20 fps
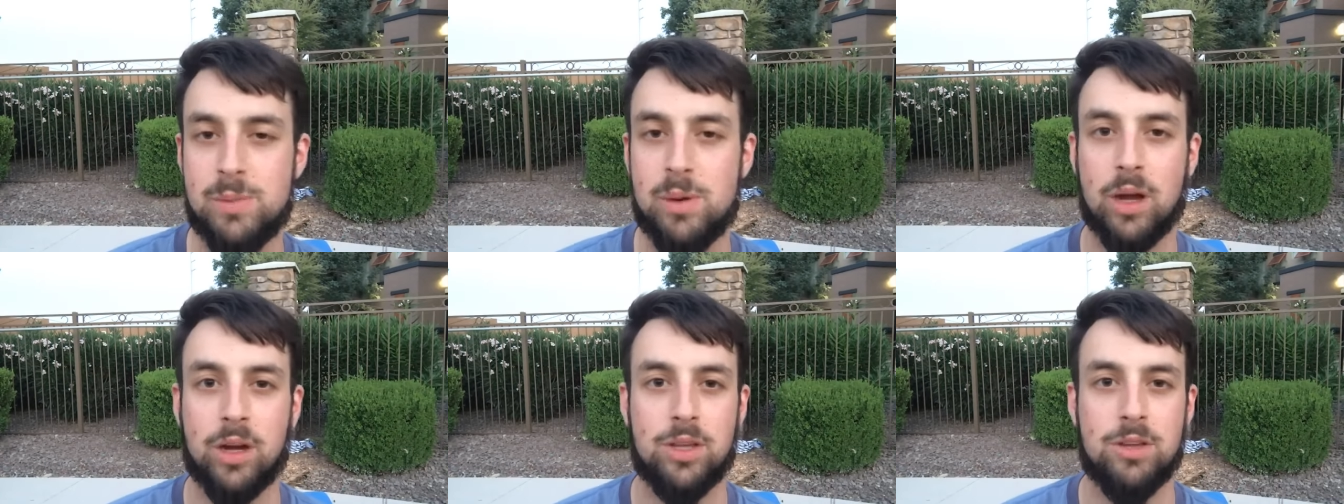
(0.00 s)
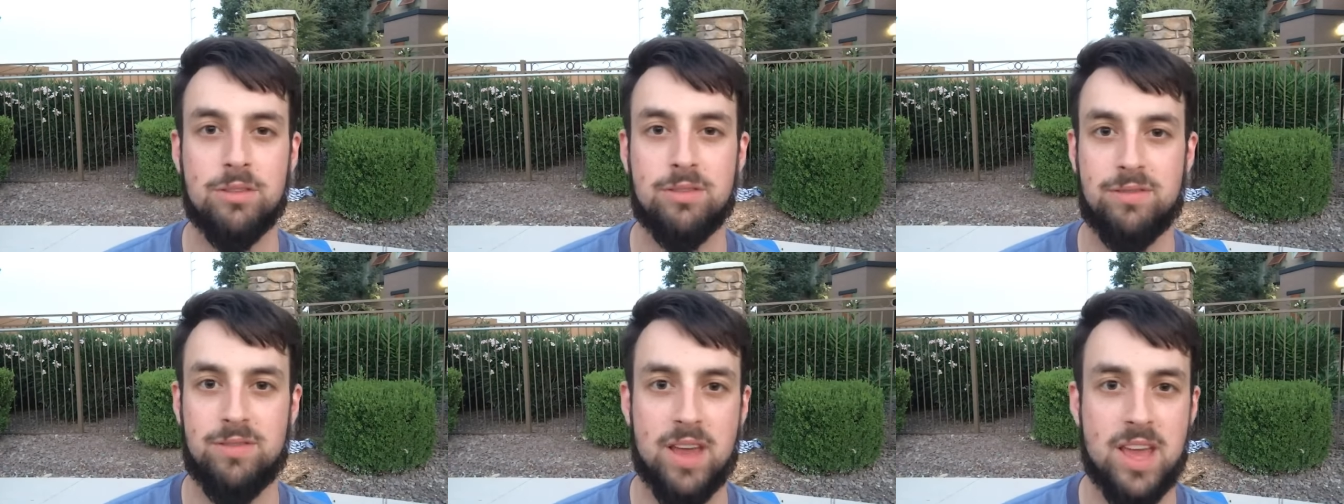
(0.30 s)
Are you
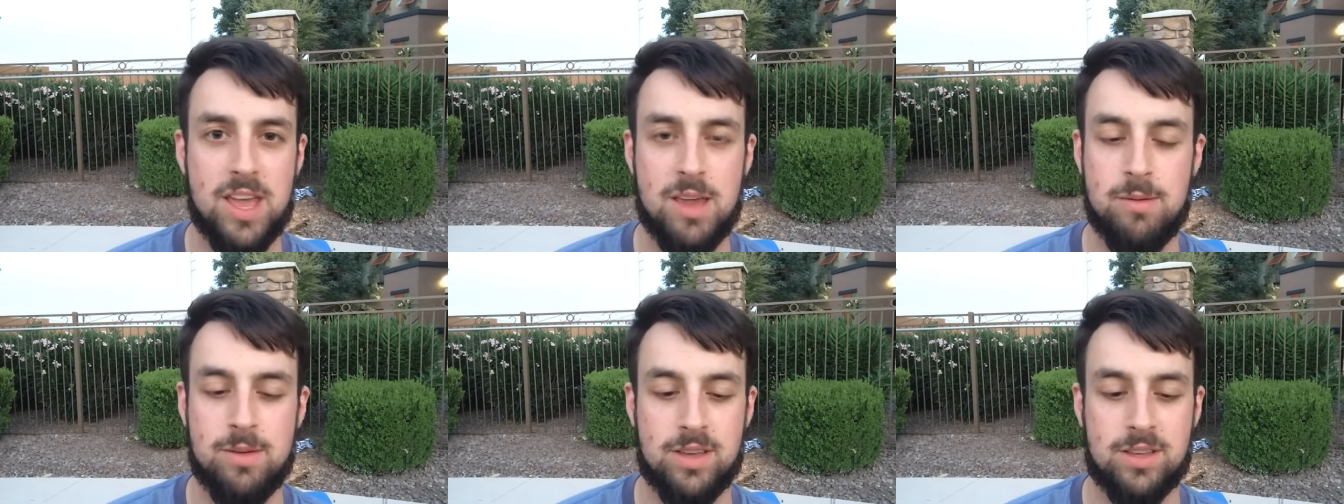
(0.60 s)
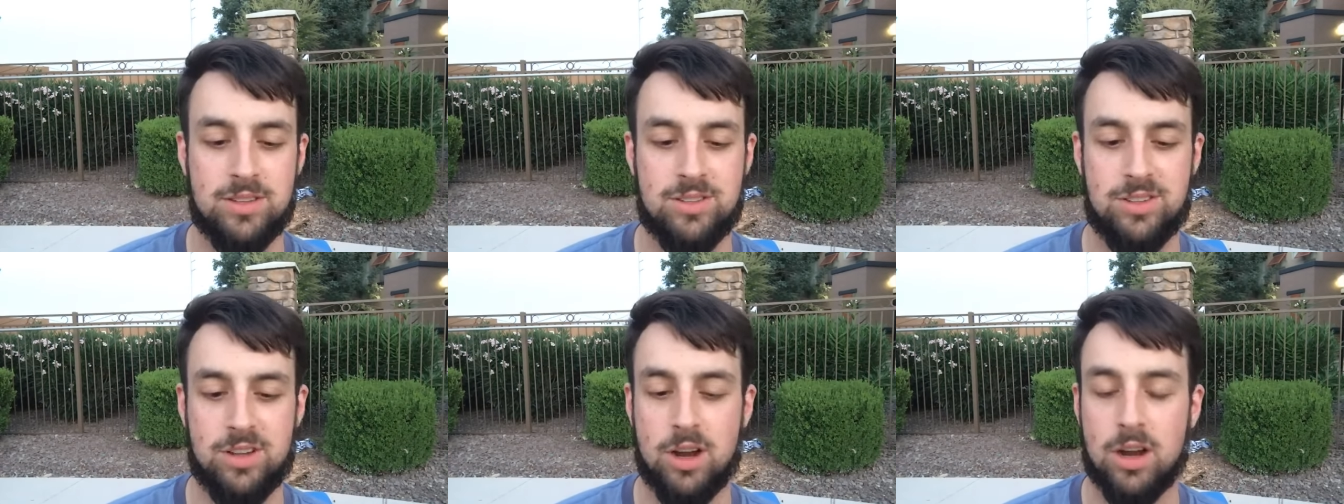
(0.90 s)

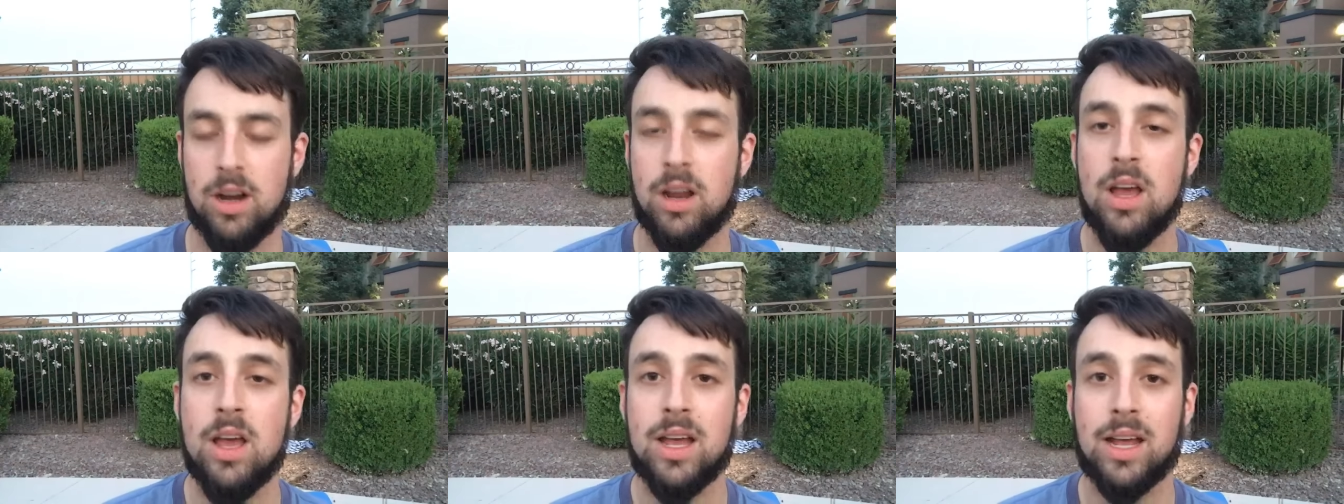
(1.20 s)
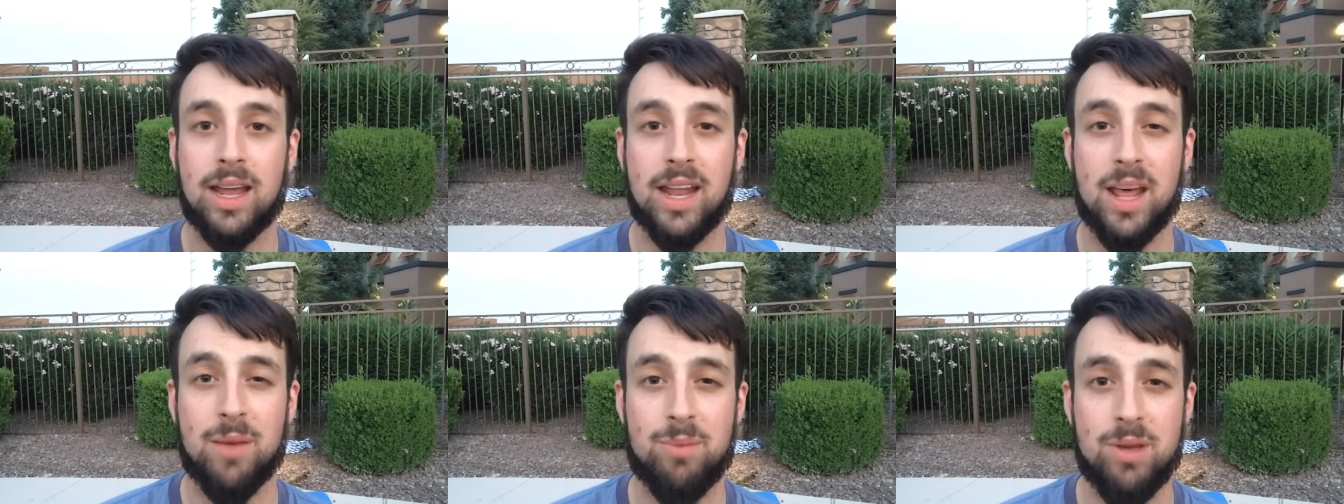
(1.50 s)
famous? Or
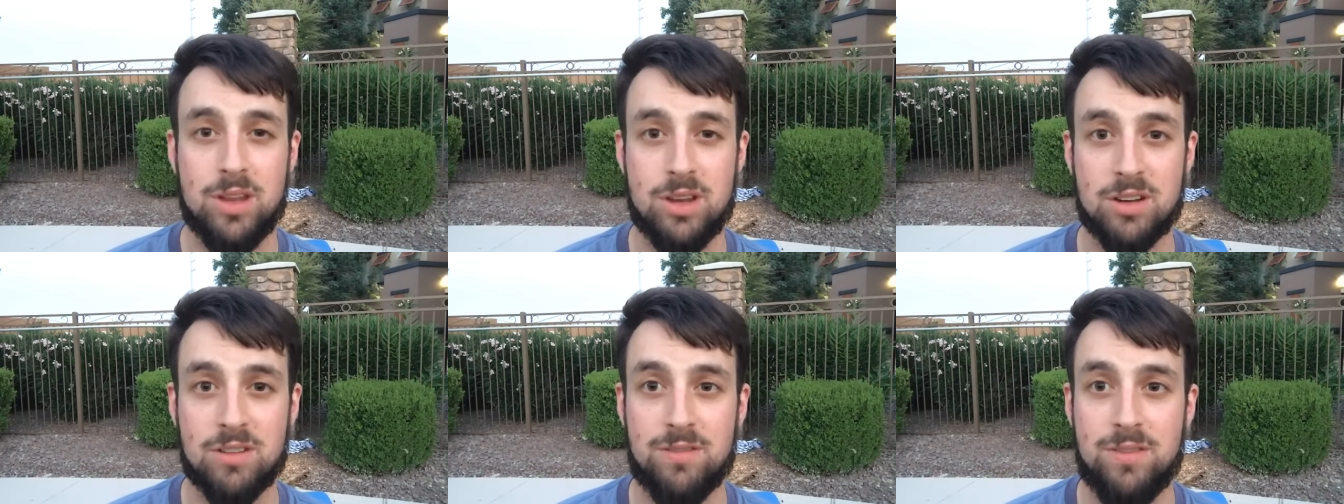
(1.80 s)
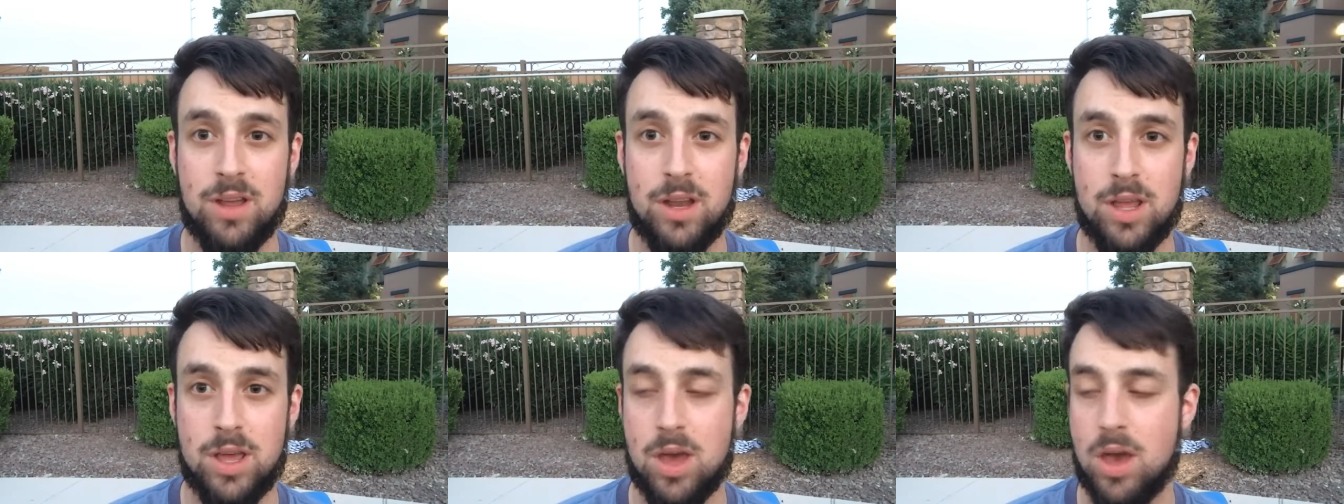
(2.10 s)
can I be in your
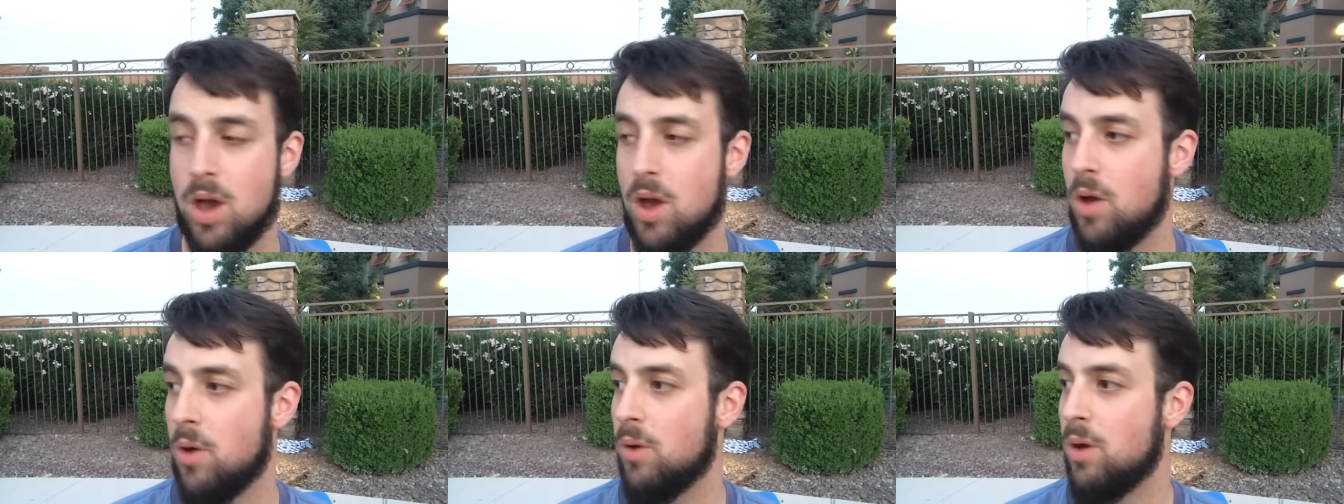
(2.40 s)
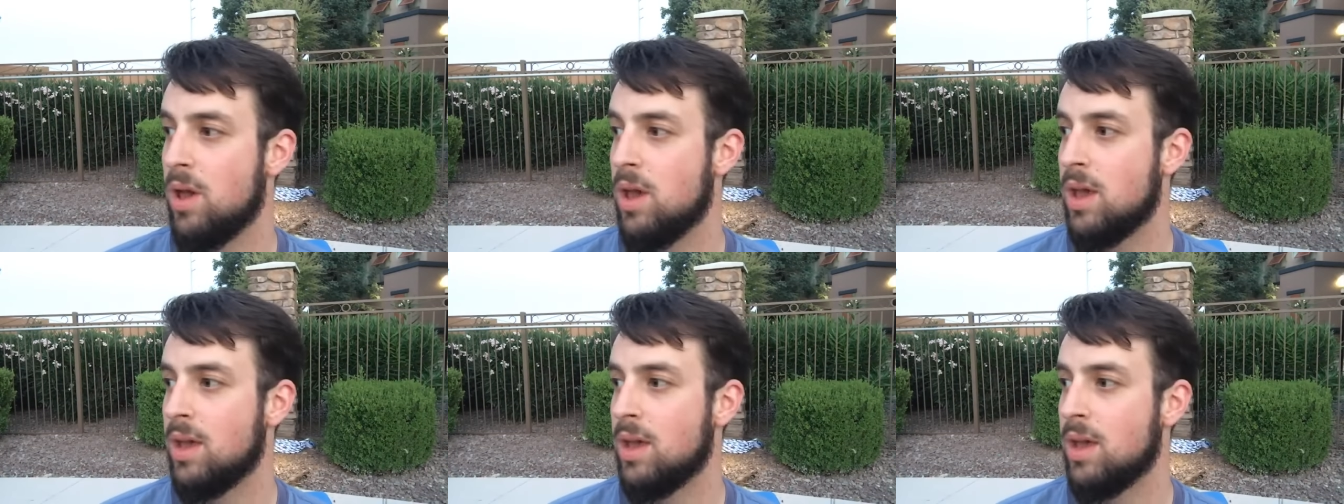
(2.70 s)
video?